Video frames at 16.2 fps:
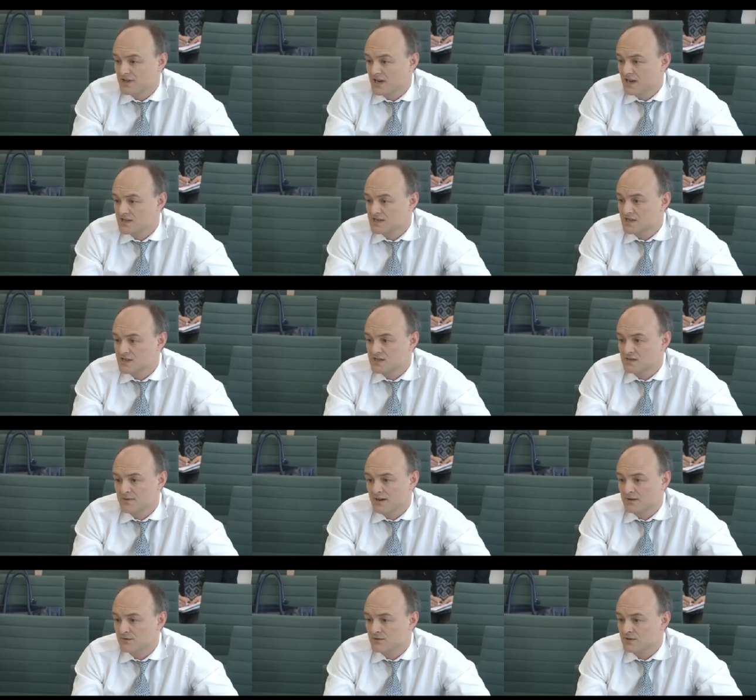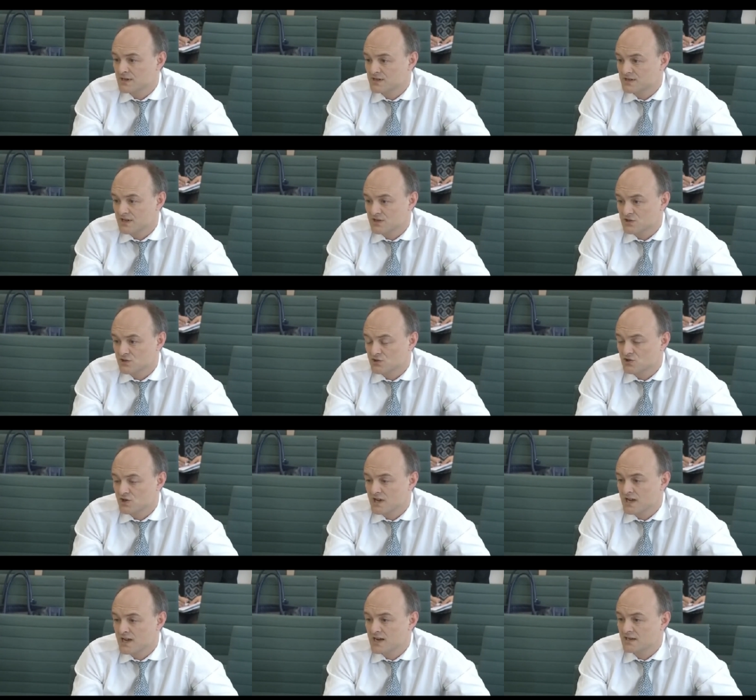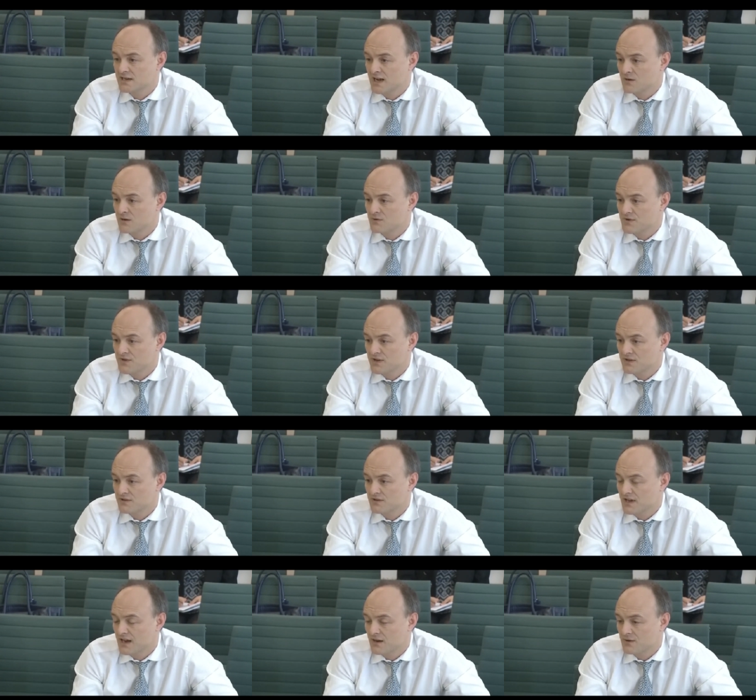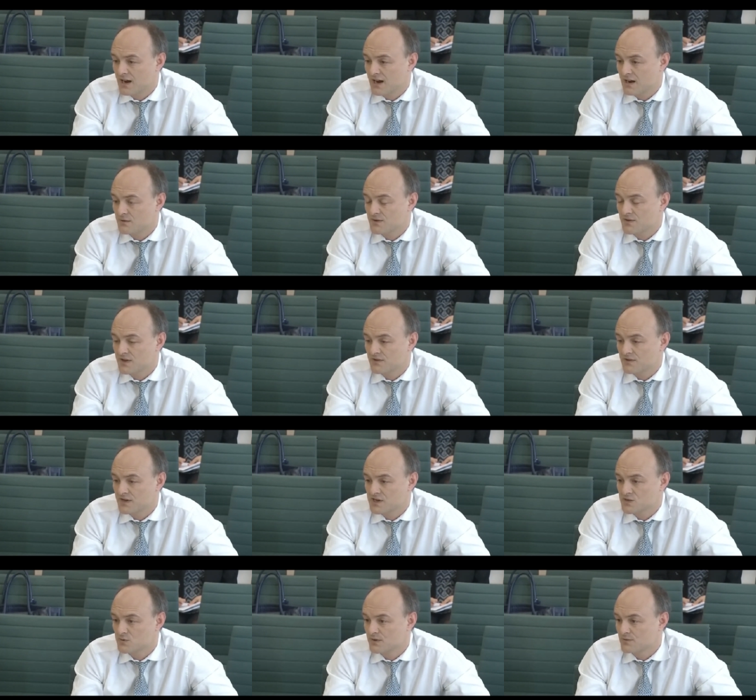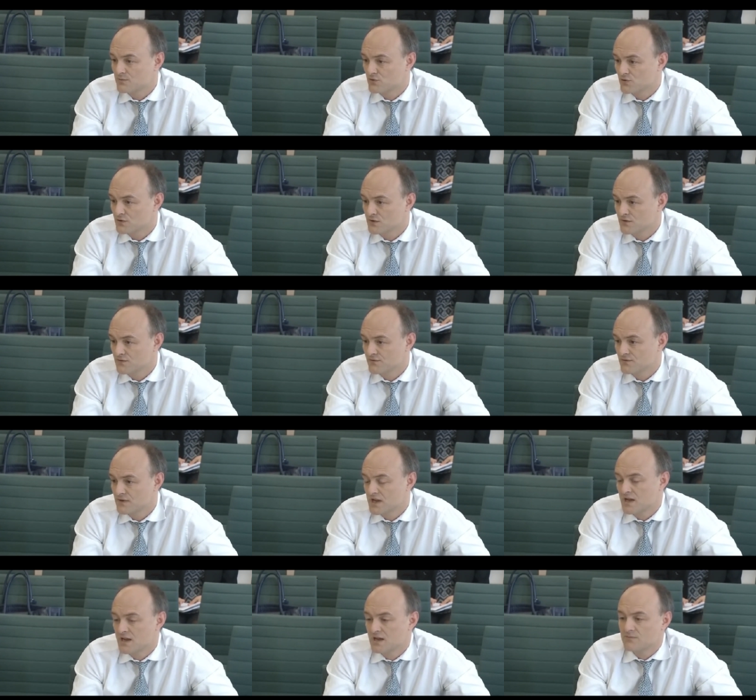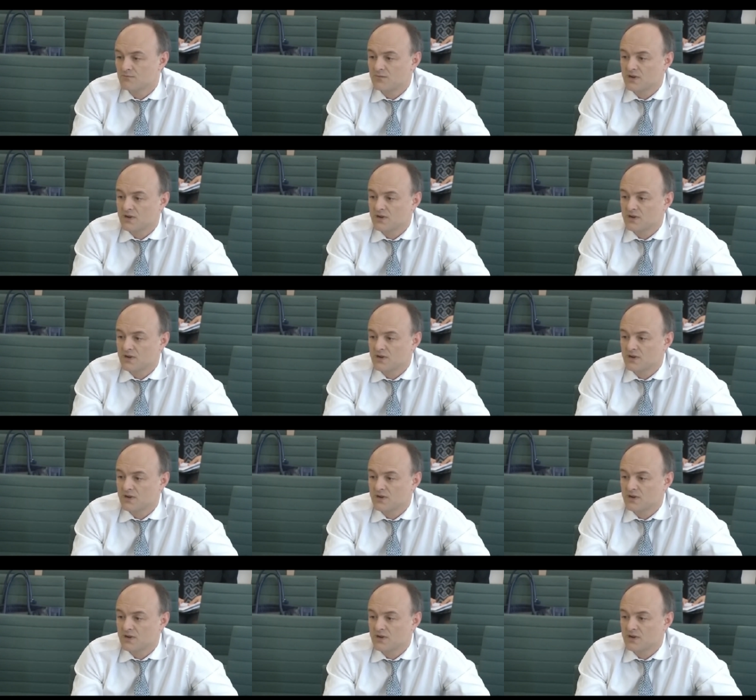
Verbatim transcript: analysis about international trade and how we think how, how we think things will improve. the